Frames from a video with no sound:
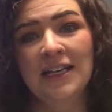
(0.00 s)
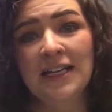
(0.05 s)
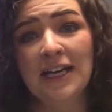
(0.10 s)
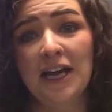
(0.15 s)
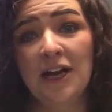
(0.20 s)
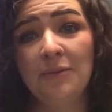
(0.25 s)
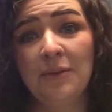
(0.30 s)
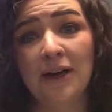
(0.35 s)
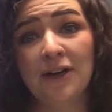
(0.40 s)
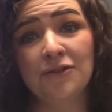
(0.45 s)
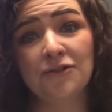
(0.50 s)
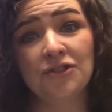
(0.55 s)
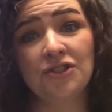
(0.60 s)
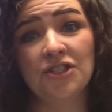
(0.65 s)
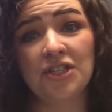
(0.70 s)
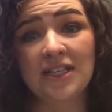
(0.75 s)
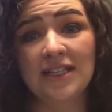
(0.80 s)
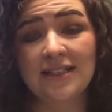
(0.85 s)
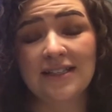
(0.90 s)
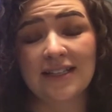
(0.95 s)
about
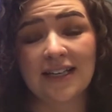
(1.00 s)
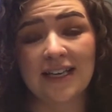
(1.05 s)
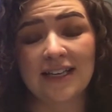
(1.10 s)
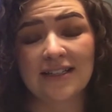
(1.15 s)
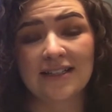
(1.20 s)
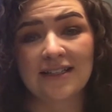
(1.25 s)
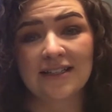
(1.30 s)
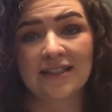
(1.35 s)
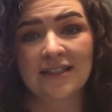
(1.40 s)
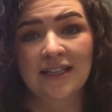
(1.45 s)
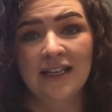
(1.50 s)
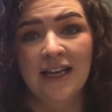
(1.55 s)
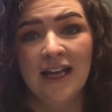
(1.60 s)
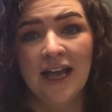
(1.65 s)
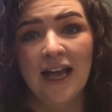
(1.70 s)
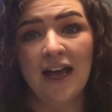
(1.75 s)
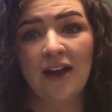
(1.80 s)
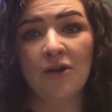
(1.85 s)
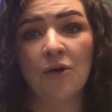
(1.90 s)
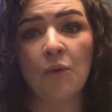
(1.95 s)
Jesus
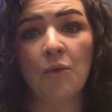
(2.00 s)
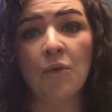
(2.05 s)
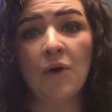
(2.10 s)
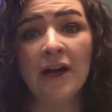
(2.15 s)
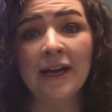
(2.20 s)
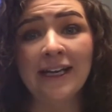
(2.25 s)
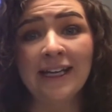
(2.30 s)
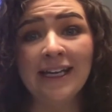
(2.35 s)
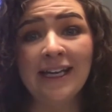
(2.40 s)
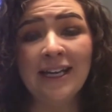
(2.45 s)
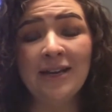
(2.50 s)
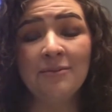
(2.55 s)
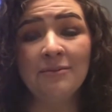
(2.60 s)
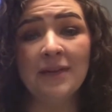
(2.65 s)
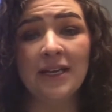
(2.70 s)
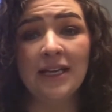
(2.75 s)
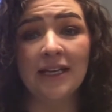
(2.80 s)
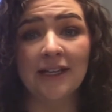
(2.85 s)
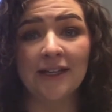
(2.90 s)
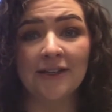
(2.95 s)
and what he
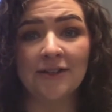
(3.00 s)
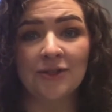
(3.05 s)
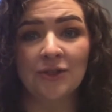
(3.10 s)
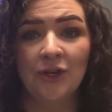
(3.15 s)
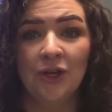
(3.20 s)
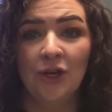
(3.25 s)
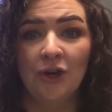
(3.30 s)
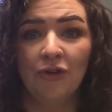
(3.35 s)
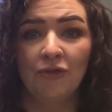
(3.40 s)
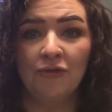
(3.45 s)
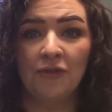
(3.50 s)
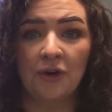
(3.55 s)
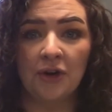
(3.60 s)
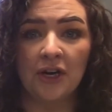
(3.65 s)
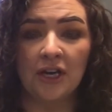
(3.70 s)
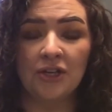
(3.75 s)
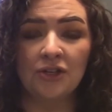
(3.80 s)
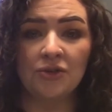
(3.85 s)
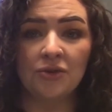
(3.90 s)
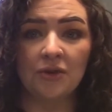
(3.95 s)
means for
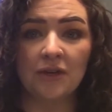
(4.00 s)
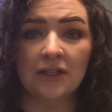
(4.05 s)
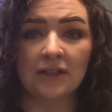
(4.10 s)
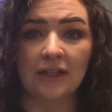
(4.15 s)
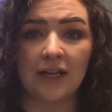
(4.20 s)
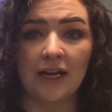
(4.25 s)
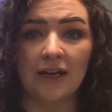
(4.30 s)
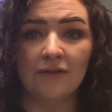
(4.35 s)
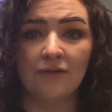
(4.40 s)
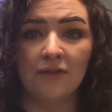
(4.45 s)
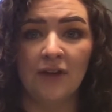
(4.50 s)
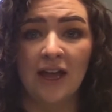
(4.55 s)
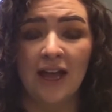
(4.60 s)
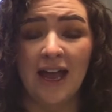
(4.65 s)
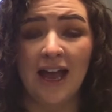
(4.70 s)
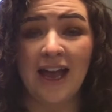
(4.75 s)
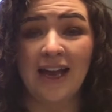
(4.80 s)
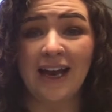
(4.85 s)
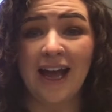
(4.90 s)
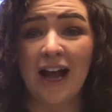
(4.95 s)
your life
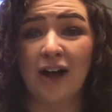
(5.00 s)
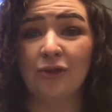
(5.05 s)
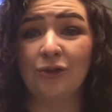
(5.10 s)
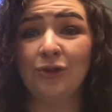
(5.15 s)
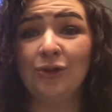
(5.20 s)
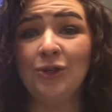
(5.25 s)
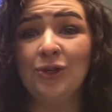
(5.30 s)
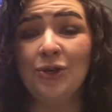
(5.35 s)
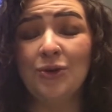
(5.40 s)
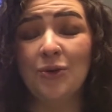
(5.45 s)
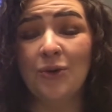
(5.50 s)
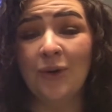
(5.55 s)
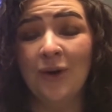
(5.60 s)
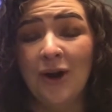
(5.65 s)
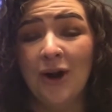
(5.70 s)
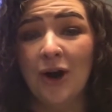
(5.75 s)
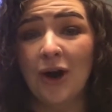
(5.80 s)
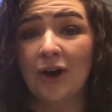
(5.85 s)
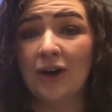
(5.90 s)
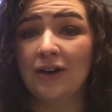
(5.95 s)
and how you
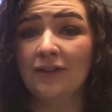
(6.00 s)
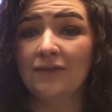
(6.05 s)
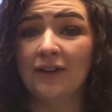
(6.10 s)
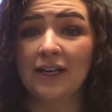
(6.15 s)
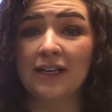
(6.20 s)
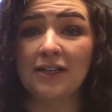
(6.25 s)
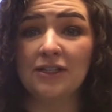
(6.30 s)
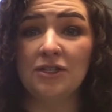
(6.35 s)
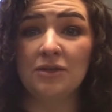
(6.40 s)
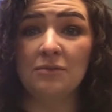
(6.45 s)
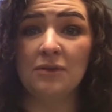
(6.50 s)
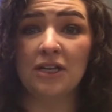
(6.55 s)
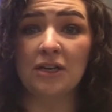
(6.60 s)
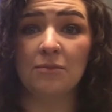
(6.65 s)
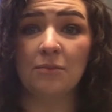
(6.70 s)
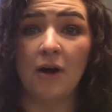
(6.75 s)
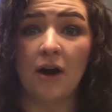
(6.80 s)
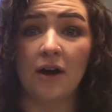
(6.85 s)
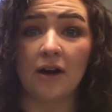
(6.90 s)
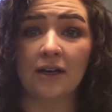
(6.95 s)
are invited to be a
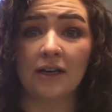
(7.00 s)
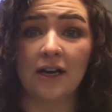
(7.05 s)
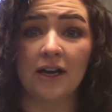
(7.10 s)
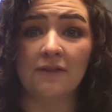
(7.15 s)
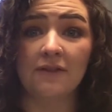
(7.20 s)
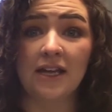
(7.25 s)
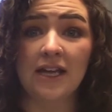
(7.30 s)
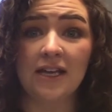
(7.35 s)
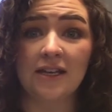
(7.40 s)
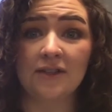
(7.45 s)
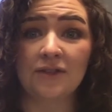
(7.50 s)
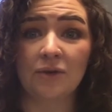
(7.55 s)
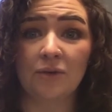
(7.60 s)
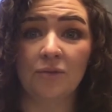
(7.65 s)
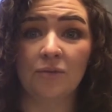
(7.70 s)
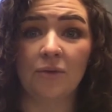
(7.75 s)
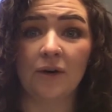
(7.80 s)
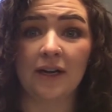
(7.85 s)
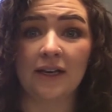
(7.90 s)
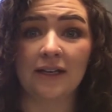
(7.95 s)
part of His
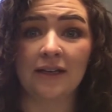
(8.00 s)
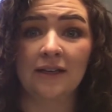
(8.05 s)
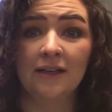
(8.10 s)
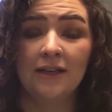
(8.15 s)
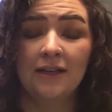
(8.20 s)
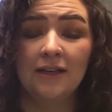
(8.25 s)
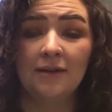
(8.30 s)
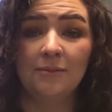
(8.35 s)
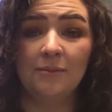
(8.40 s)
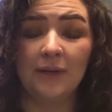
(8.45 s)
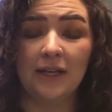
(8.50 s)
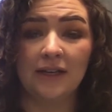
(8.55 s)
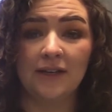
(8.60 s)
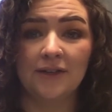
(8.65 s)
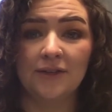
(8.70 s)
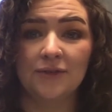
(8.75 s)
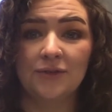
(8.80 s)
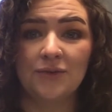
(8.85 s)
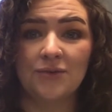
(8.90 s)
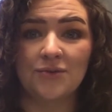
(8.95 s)
one big
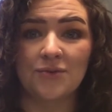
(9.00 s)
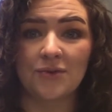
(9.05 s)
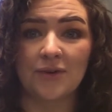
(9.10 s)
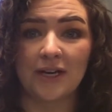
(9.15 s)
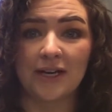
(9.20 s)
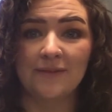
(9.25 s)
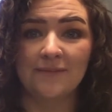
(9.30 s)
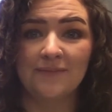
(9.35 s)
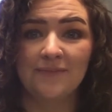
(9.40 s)
story.